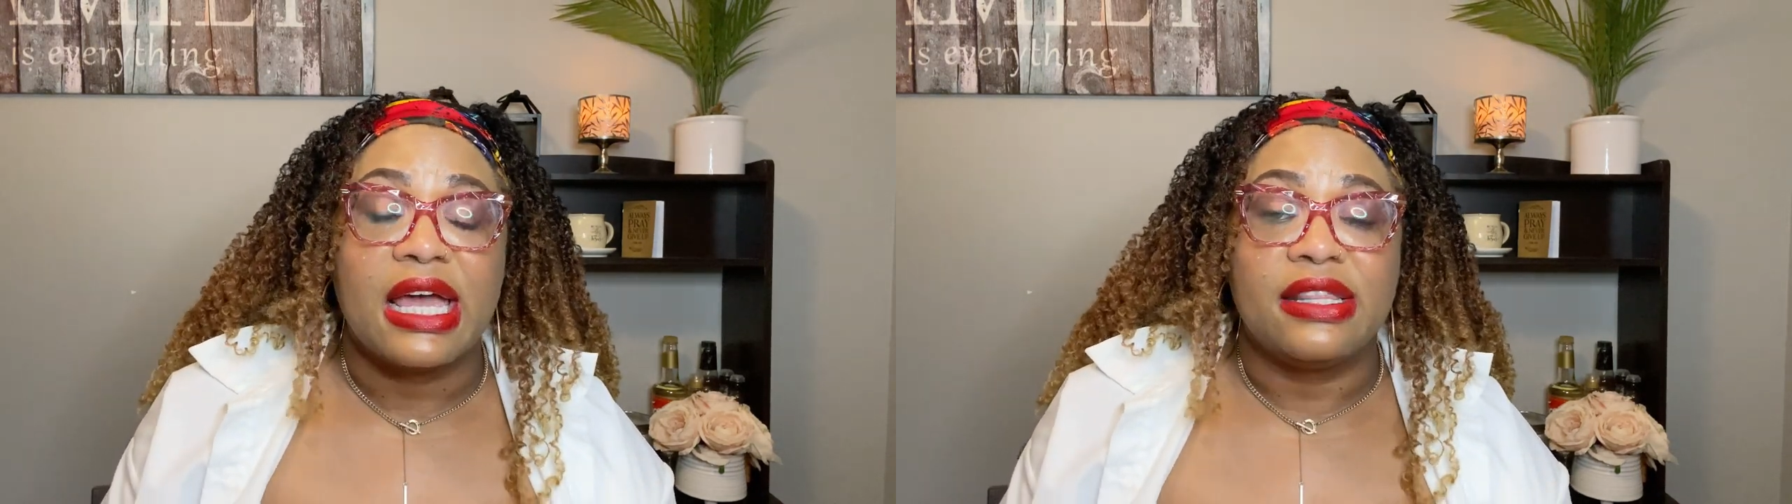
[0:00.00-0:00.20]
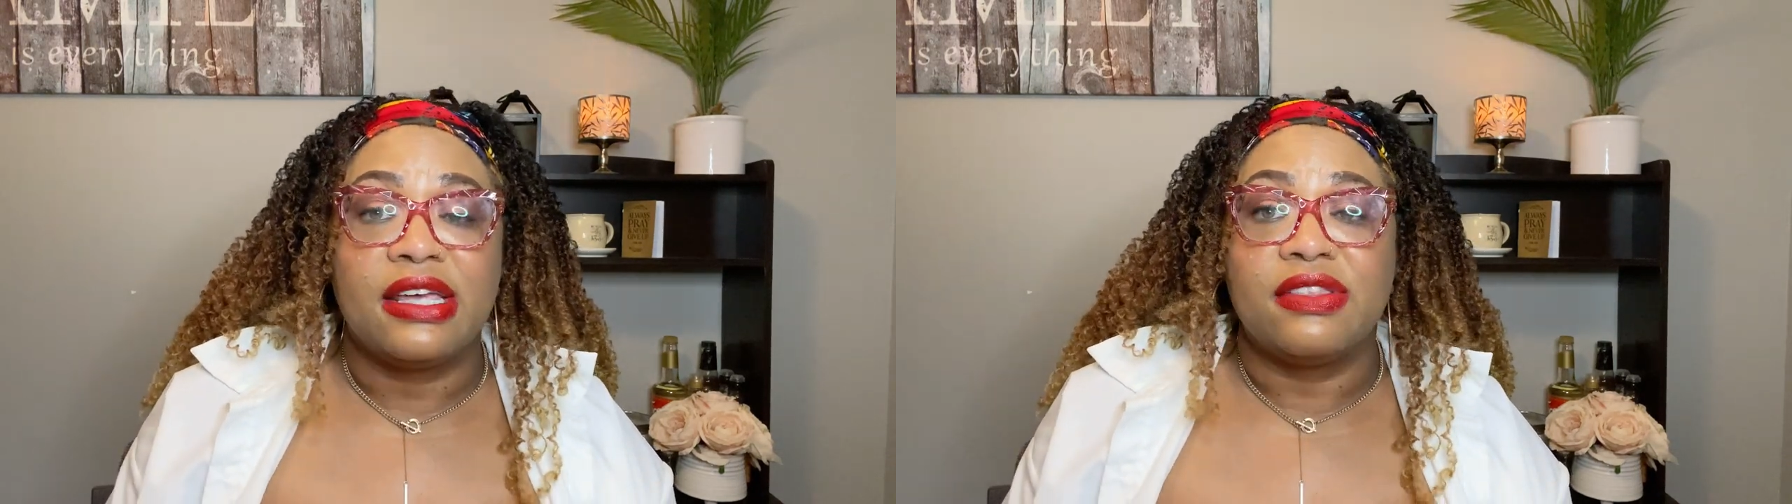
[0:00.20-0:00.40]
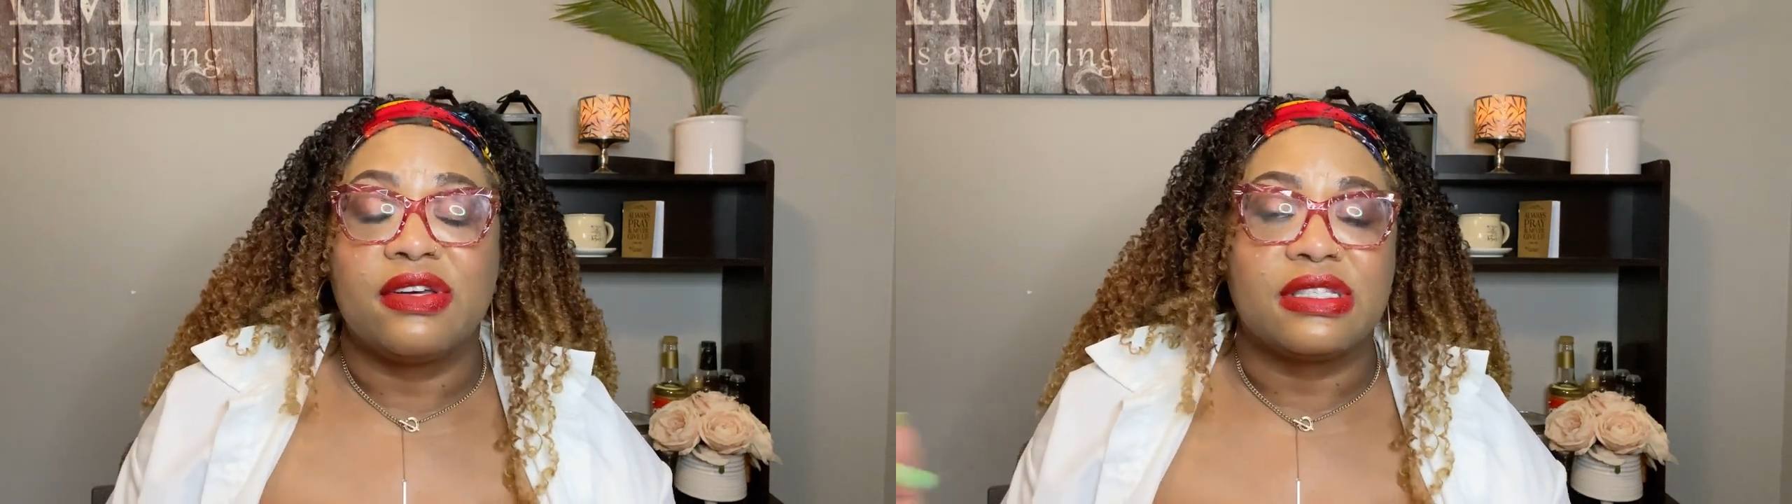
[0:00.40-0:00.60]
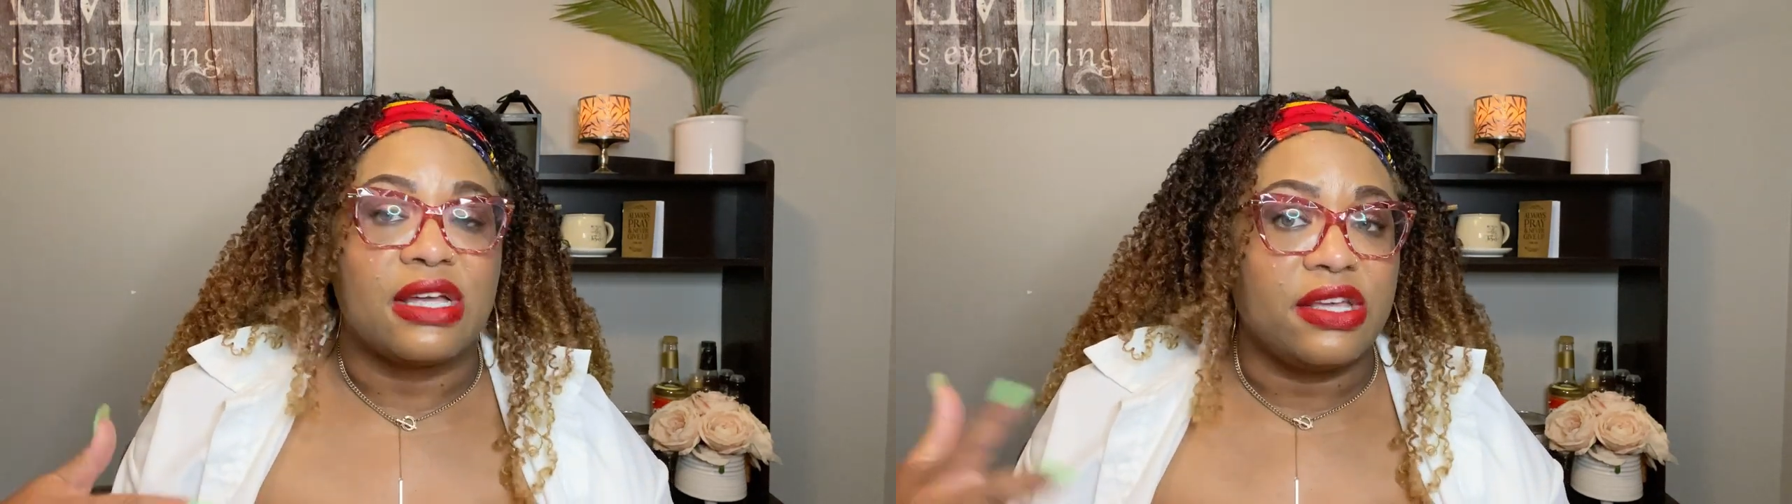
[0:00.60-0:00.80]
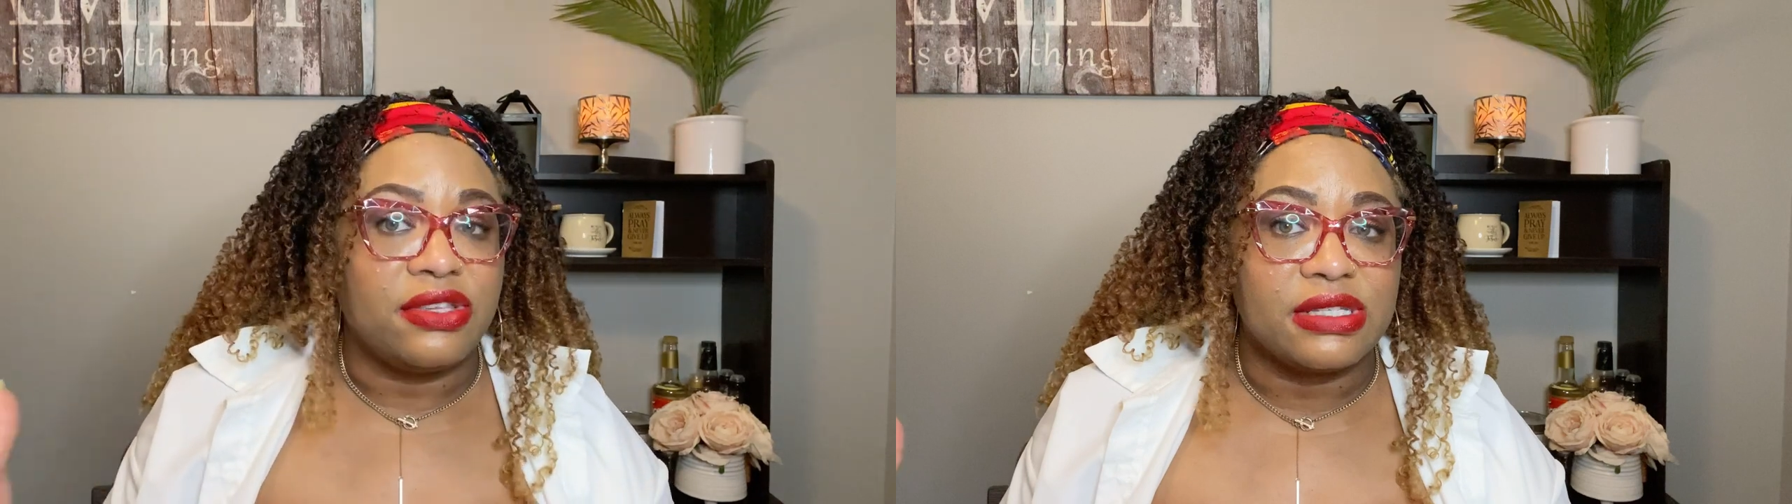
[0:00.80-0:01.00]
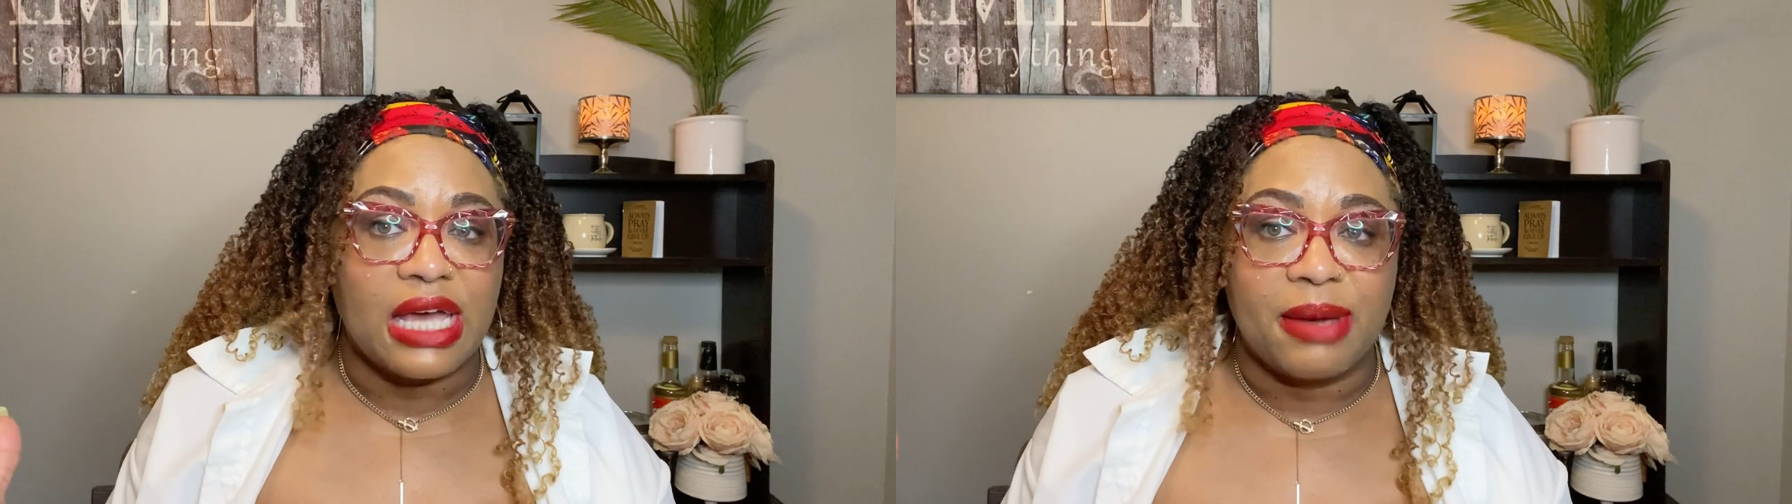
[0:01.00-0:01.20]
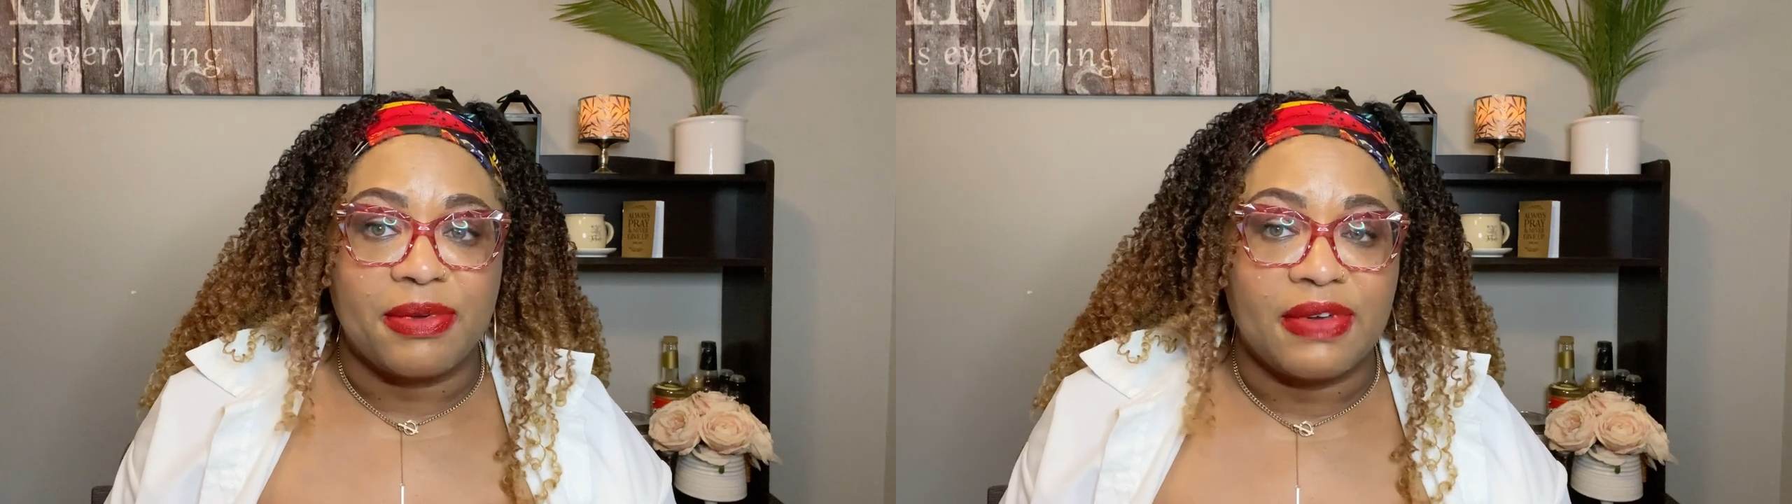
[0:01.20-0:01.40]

And then there's the other type